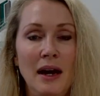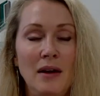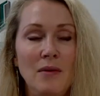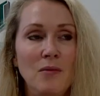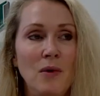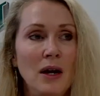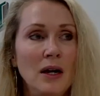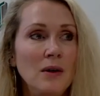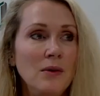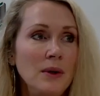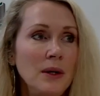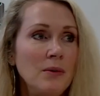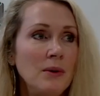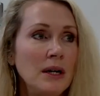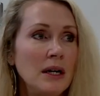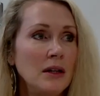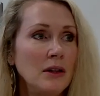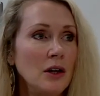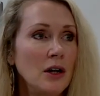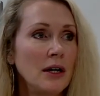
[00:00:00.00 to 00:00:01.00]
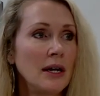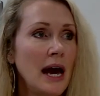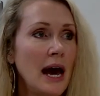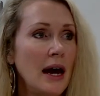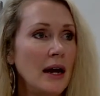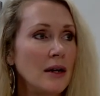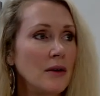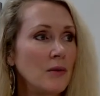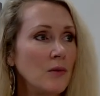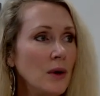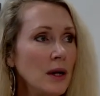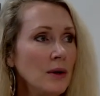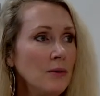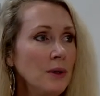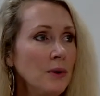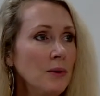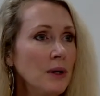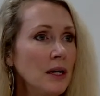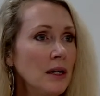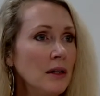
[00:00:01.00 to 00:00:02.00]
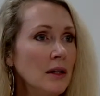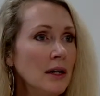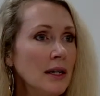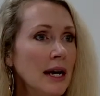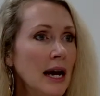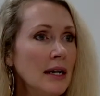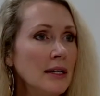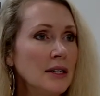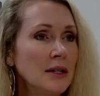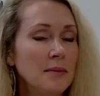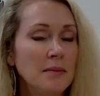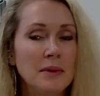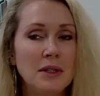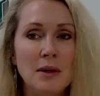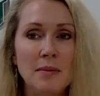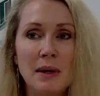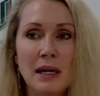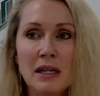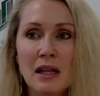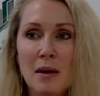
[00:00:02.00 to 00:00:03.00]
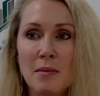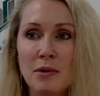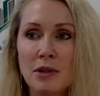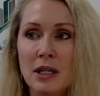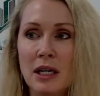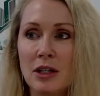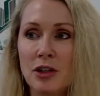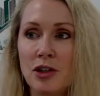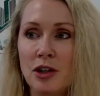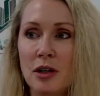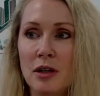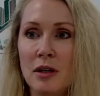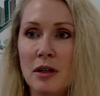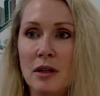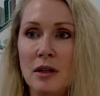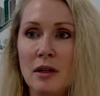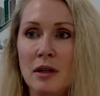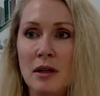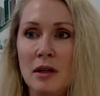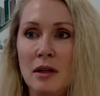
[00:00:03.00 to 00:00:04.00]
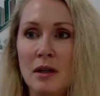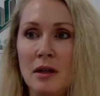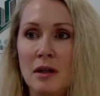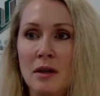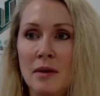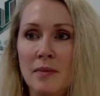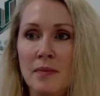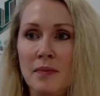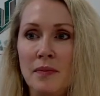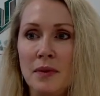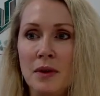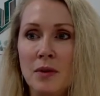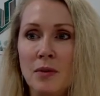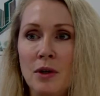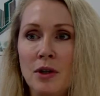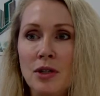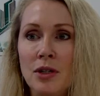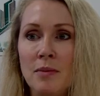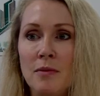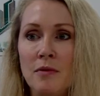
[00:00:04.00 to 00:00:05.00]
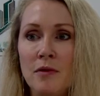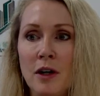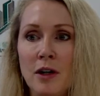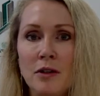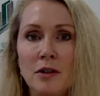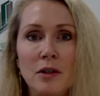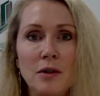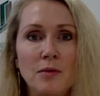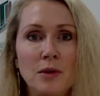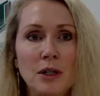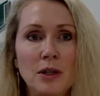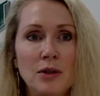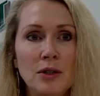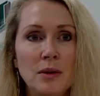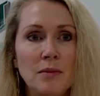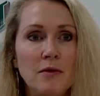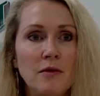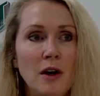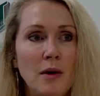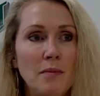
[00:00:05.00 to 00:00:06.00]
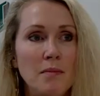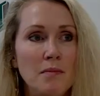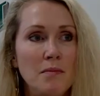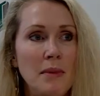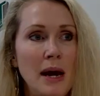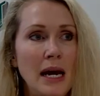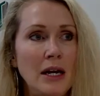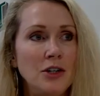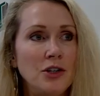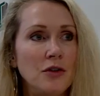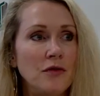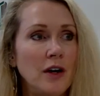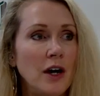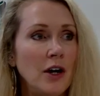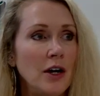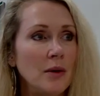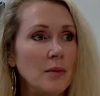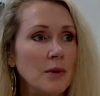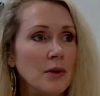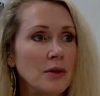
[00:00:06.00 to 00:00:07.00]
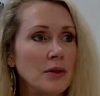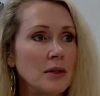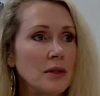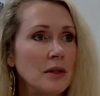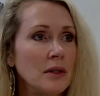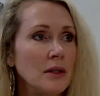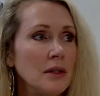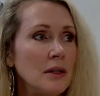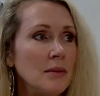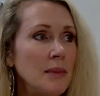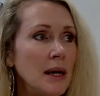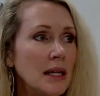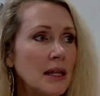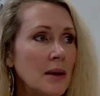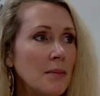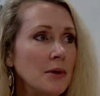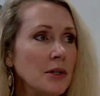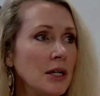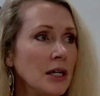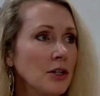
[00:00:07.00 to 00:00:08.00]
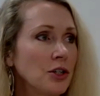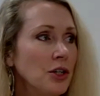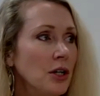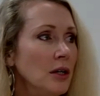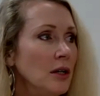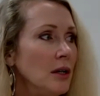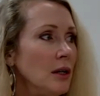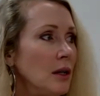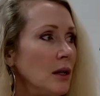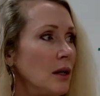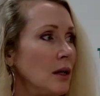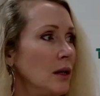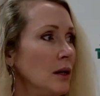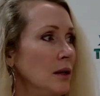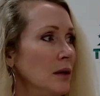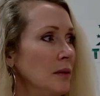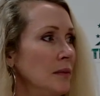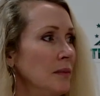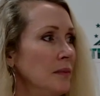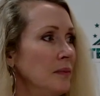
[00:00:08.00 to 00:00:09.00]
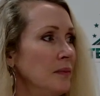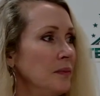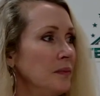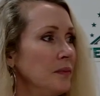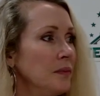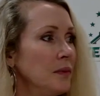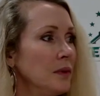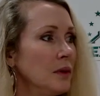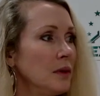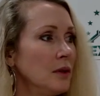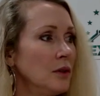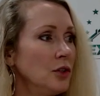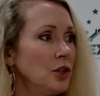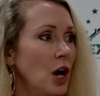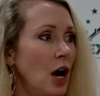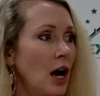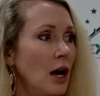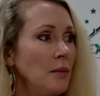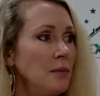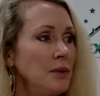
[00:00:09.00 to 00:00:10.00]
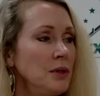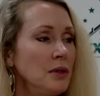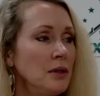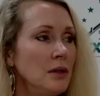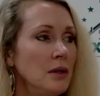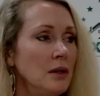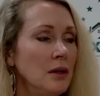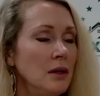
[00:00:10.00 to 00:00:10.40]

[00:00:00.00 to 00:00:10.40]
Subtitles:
what do we want to look at? What do we want to look at to make that prediction? What are some of our major variables to make that prediction? Jobs,